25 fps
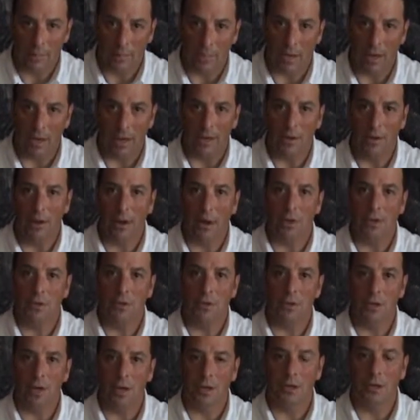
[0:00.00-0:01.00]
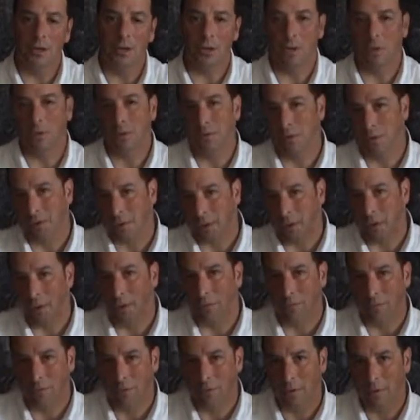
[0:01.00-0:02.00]
by not judging
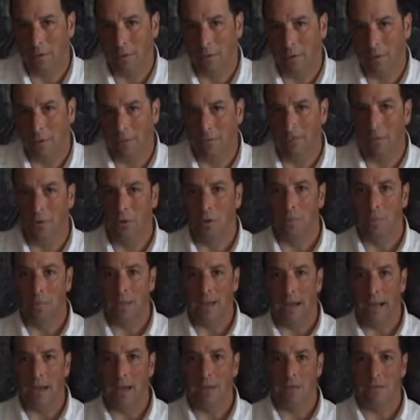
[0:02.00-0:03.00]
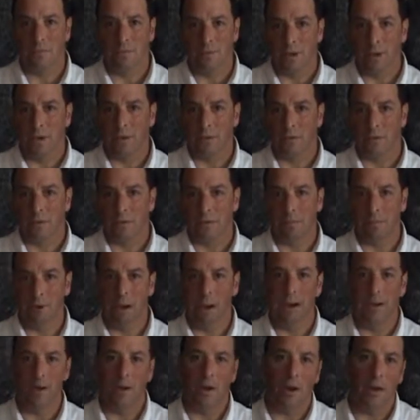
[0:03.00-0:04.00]
yourself for your past failures,
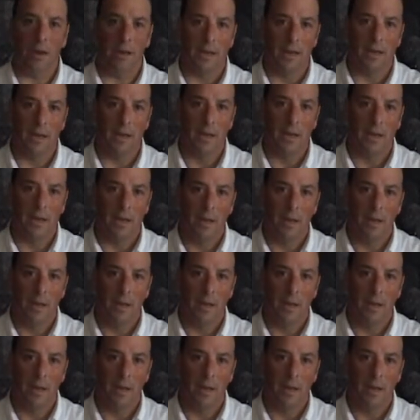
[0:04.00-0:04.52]
by not